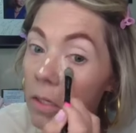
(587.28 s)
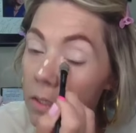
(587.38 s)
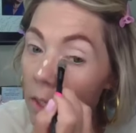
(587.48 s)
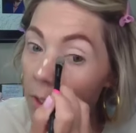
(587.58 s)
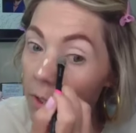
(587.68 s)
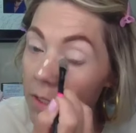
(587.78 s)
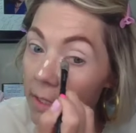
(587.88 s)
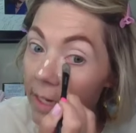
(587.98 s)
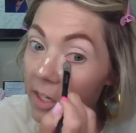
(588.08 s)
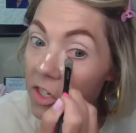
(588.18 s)
And so you
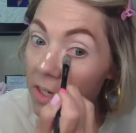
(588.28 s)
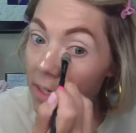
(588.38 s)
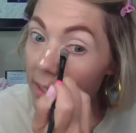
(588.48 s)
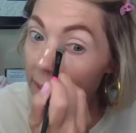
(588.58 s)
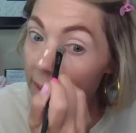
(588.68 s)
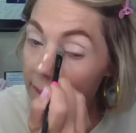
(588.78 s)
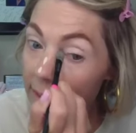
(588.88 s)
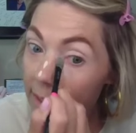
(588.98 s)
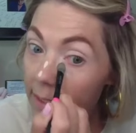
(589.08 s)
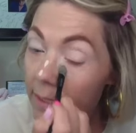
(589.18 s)
see, I
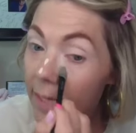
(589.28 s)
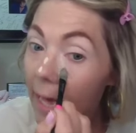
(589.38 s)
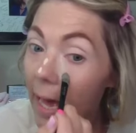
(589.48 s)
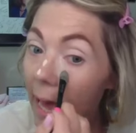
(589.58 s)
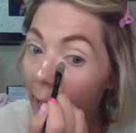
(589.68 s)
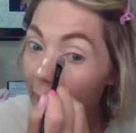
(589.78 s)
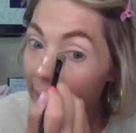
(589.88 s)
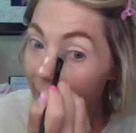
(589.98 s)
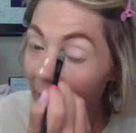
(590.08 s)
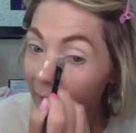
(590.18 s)
just did that
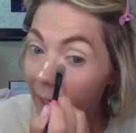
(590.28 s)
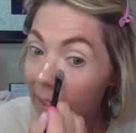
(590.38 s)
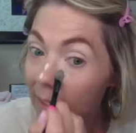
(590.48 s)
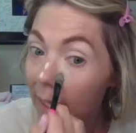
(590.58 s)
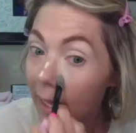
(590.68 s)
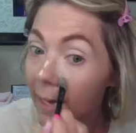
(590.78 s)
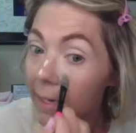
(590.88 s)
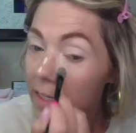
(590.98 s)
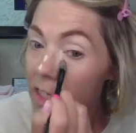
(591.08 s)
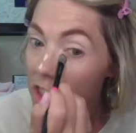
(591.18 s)
highlight, that
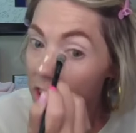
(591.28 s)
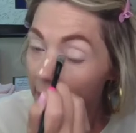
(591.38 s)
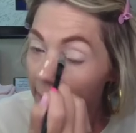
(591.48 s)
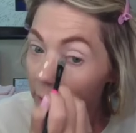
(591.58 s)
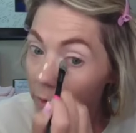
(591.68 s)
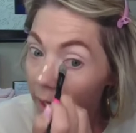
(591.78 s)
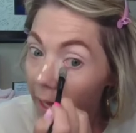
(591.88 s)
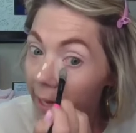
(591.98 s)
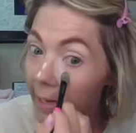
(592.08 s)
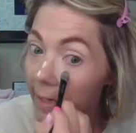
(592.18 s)
lightest shade
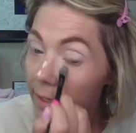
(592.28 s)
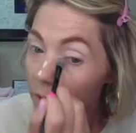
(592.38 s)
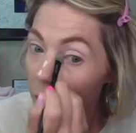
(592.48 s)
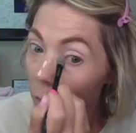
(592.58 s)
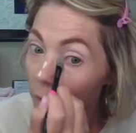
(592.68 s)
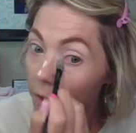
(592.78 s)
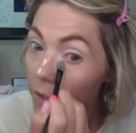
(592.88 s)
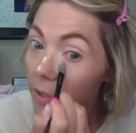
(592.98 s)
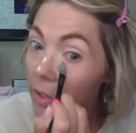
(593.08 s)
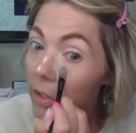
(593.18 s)
right in the
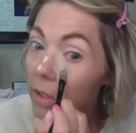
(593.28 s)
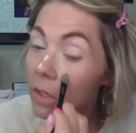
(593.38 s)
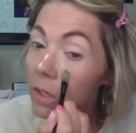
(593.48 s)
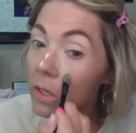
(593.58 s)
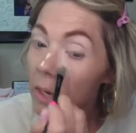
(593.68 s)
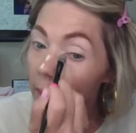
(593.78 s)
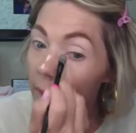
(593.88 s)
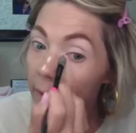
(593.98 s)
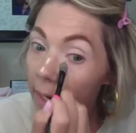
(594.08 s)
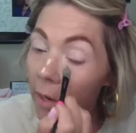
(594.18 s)
corner
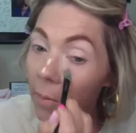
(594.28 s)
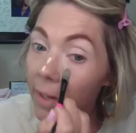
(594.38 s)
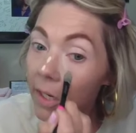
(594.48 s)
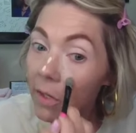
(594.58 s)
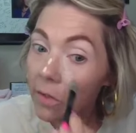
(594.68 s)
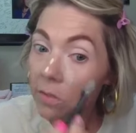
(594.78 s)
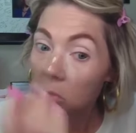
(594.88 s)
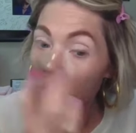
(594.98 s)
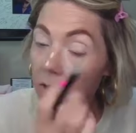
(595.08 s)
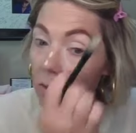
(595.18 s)
and down my nose.
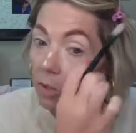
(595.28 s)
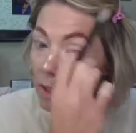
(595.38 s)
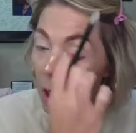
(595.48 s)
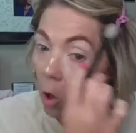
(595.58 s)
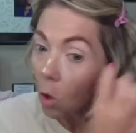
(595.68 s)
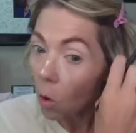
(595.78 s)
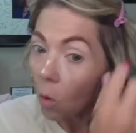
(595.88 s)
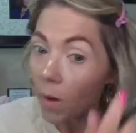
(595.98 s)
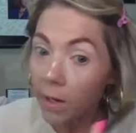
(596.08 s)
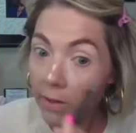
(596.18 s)
Not doing this
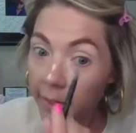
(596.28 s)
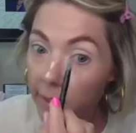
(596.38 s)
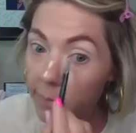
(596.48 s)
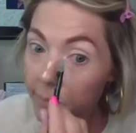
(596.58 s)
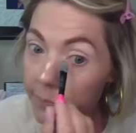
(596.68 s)
whole area.